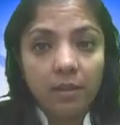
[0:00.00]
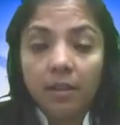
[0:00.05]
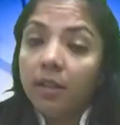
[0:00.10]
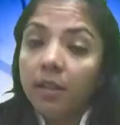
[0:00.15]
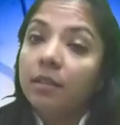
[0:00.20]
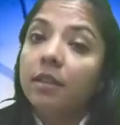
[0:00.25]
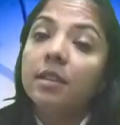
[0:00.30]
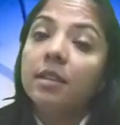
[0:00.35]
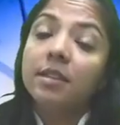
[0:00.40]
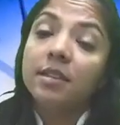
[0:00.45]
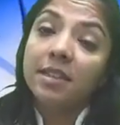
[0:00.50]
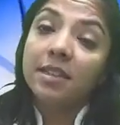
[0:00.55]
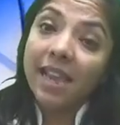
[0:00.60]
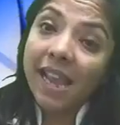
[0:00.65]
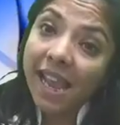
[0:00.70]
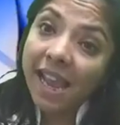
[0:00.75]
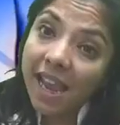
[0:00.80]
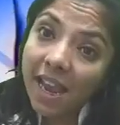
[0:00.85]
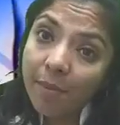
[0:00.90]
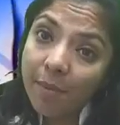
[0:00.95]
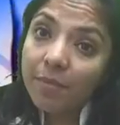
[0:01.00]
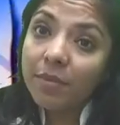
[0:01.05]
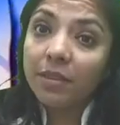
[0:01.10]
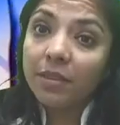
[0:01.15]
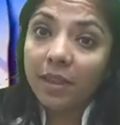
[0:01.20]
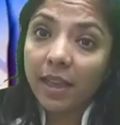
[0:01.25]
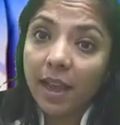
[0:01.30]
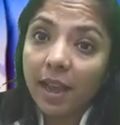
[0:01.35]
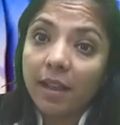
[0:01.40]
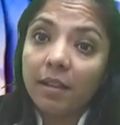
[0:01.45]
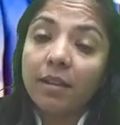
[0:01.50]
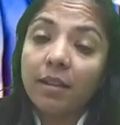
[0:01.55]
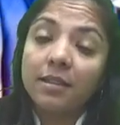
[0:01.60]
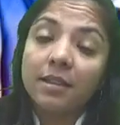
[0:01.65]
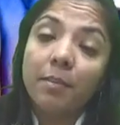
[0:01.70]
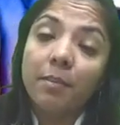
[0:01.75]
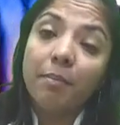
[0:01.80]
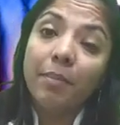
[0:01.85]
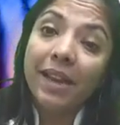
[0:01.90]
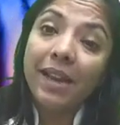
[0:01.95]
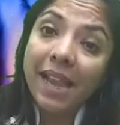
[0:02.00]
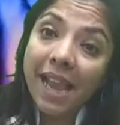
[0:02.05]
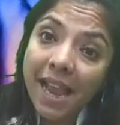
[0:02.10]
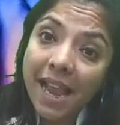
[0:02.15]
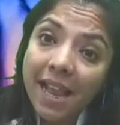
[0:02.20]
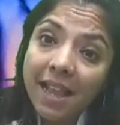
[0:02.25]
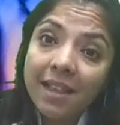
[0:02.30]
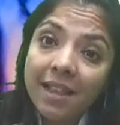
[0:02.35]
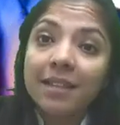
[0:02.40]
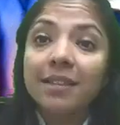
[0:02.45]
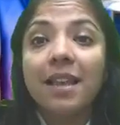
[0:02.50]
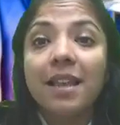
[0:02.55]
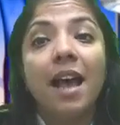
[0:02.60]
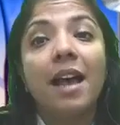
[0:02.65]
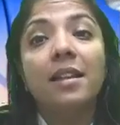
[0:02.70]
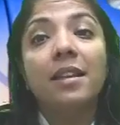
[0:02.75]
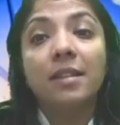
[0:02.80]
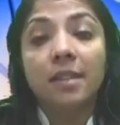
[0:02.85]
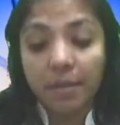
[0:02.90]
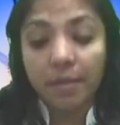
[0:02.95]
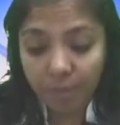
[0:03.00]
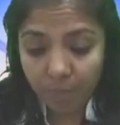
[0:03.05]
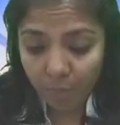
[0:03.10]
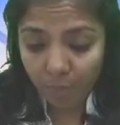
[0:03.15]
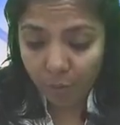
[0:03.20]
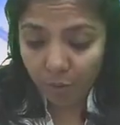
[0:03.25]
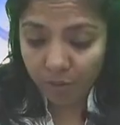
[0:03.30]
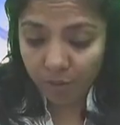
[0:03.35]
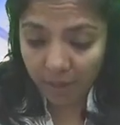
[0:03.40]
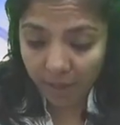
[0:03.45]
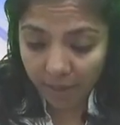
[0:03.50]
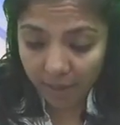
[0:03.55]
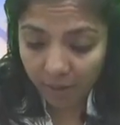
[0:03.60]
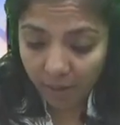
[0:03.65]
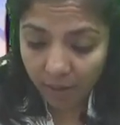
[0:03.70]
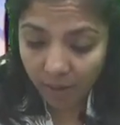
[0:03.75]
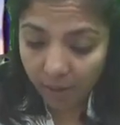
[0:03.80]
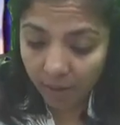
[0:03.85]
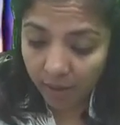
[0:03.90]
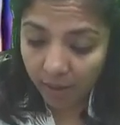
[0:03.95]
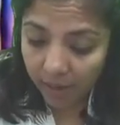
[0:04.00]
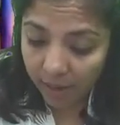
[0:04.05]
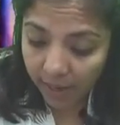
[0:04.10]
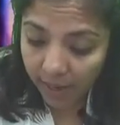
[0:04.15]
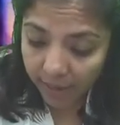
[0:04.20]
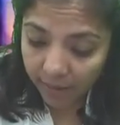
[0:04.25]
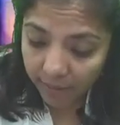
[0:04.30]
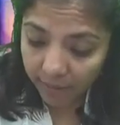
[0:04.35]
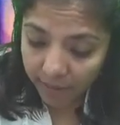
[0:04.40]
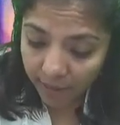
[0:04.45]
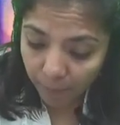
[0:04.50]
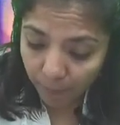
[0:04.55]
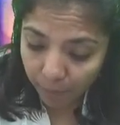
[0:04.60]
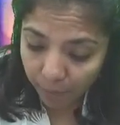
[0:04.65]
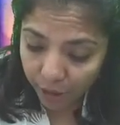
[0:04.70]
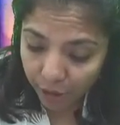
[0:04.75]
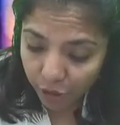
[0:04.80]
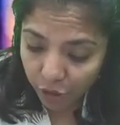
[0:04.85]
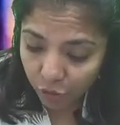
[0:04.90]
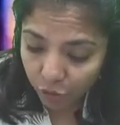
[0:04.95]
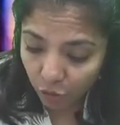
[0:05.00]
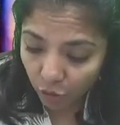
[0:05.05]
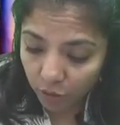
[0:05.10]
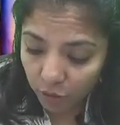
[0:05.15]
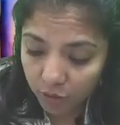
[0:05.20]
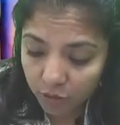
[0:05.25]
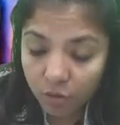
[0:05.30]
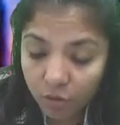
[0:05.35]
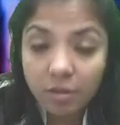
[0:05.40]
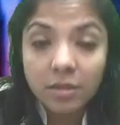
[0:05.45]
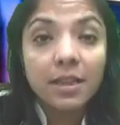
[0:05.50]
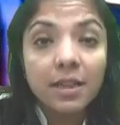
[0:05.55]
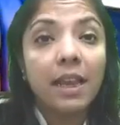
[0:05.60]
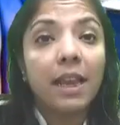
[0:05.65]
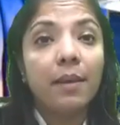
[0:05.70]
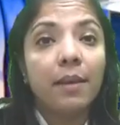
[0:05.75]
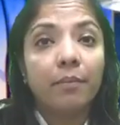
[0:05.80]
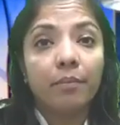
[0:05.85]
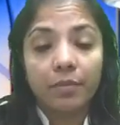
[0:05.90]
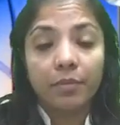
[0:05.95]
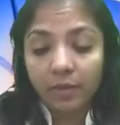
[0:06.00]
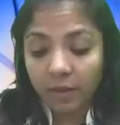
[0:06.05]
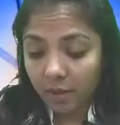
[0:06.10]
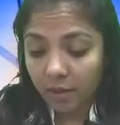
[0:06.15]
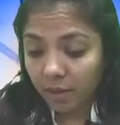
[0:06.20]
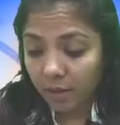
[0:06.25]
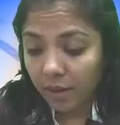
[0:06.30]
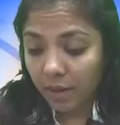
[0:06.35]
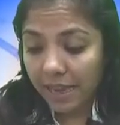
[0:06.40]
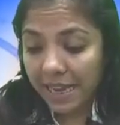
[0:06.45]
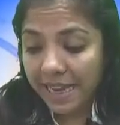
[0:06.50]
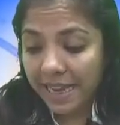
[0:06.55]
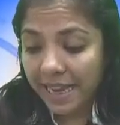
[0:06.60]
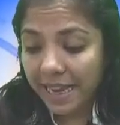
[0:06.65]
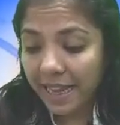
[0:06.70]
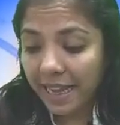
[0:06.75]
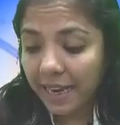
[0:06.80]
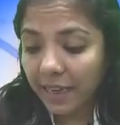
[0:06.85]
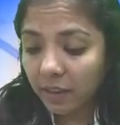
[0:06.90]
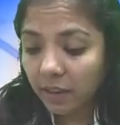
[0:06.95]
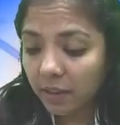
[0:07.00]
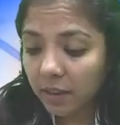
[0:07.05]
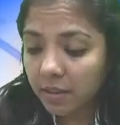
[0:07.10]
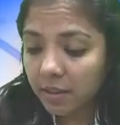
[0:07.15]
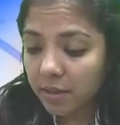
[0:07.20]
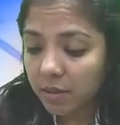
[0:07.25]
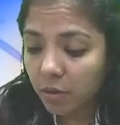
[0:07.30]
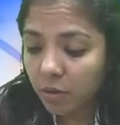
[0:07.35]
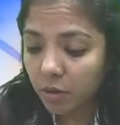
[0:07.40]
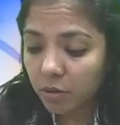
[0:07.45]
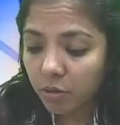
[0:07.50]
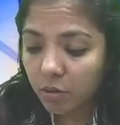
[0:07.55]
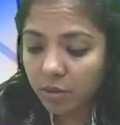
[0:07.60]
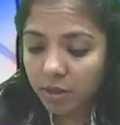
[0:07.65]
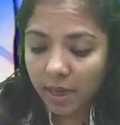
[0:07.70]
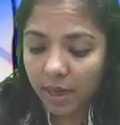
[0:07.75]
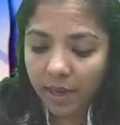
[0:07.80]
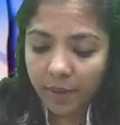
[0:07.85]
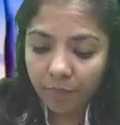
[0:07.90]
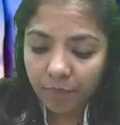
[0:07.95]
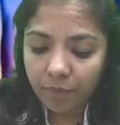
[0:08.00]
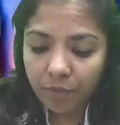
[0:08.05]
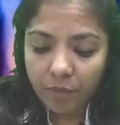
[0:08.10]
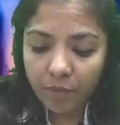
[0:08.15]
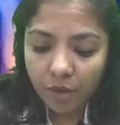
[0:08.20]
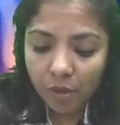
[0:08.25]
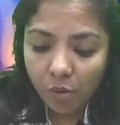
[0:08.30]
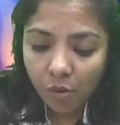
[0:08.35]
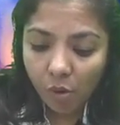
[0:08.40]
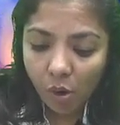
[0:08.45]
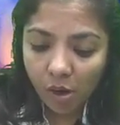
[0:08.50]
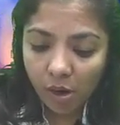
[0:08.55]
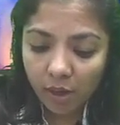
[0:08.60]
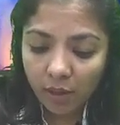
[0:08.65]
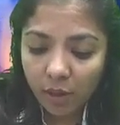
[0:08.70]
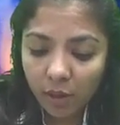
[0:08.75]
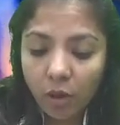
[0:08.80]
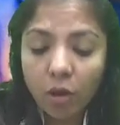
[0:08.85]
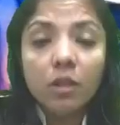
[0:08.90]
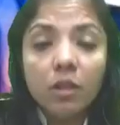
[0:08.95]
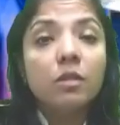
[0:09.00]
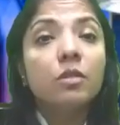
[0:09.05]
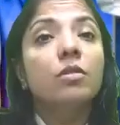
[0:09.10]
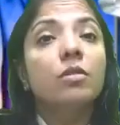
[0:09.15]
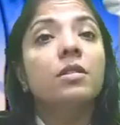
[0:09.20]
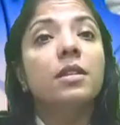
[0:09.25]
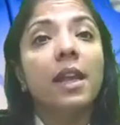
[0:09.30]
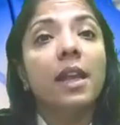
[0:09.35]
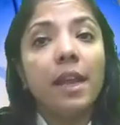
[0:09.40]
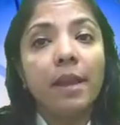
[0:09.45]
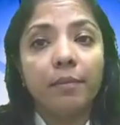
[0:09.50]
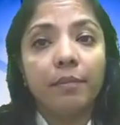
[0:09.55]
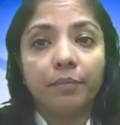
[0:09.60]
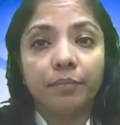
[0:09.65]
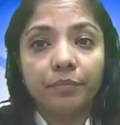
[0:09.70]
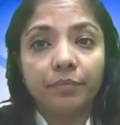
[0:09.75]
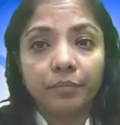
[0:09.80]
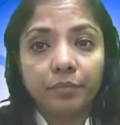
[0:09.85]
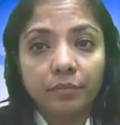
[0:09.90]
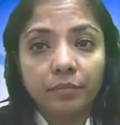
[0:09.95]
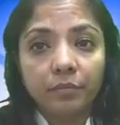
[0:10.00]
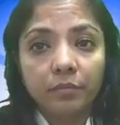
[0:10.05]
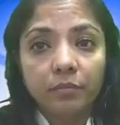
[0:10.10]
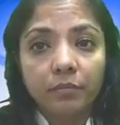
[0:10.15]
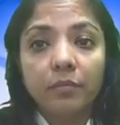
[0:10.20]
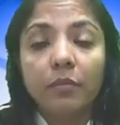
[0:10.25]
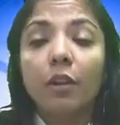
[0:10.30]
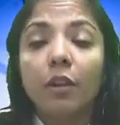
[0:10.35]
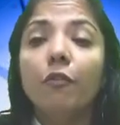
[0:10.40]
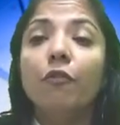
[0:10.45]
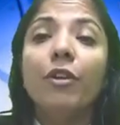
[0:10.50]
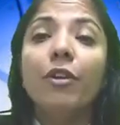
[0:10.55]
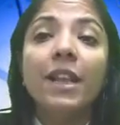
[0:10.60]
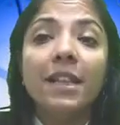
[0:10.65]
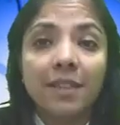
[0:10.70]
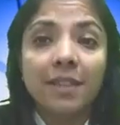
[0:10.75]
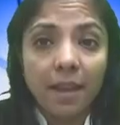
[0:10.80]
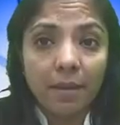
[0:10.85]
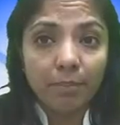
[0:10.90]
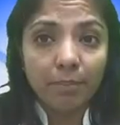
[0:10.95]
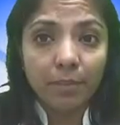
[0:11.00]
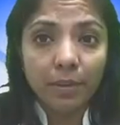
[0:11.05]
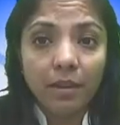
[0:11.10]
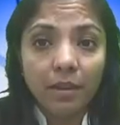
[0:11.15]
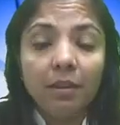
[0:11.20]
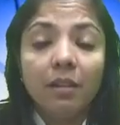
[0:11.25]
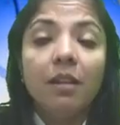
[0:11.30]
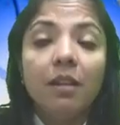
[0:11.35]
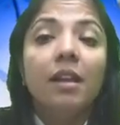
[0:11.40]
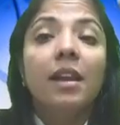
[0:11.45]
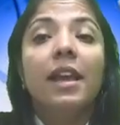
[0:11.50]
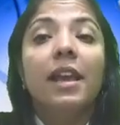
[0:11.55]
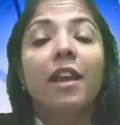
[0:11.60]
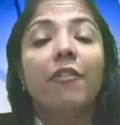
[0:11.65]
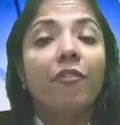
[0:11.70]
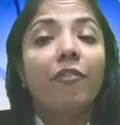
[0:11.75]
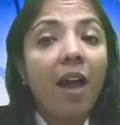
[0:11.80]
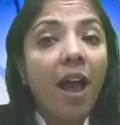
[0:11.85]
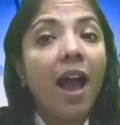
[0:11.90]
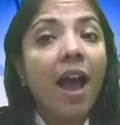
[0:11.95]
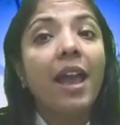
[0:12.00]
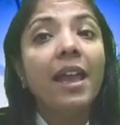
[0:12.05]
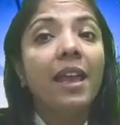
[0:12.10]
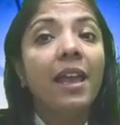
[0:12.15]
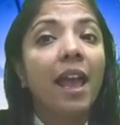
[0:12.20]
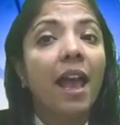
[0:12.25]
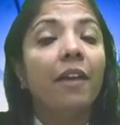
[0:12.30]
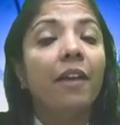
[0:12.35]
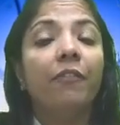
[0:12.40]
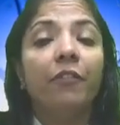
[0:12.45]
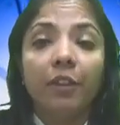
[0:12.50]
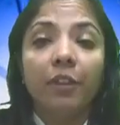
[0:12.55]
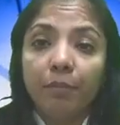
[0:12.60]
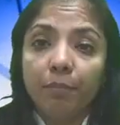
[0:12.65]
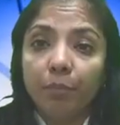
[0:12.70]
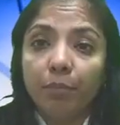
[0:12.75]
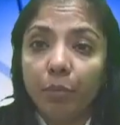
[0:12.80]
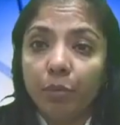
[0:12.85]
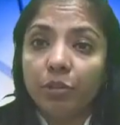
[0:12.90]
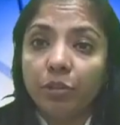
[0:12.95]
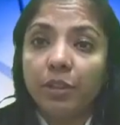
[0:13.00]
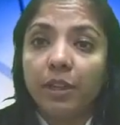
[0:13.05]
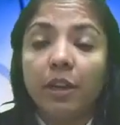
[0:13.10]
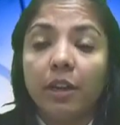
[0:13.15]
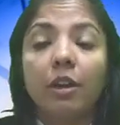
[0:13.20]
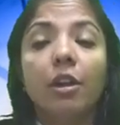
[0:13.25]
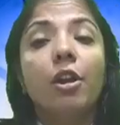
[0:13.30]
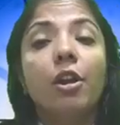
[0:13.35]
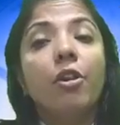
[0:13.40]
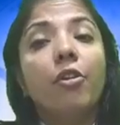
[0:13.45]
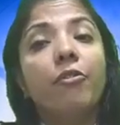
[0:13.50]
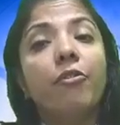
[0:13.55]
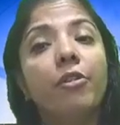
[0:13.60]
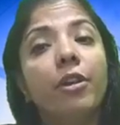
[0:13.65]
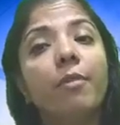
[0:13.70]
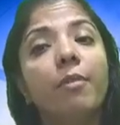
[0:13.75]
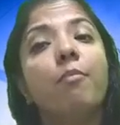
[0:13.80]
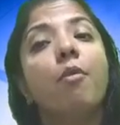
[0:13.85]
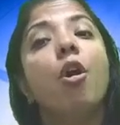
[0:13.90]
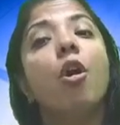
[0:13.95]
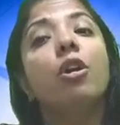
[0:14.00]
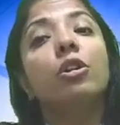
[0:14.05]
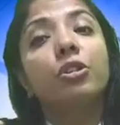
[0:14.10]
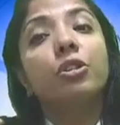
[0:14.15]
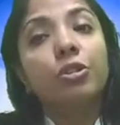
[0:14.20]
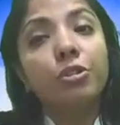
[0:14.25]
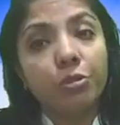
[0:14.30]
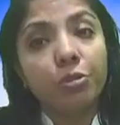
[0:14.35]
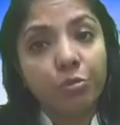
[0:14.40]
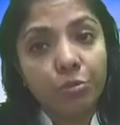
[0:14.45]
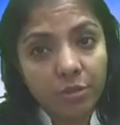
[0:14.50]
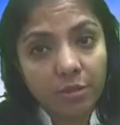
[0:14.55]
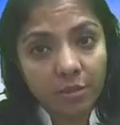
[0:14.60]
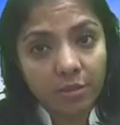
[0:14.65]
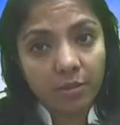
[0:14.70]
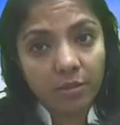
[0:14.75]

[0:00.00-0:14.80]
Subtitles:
the same thing somebody else has imported, in reputation also same, characteristics also same, quality also same. For example, if I have imported Reebok shoes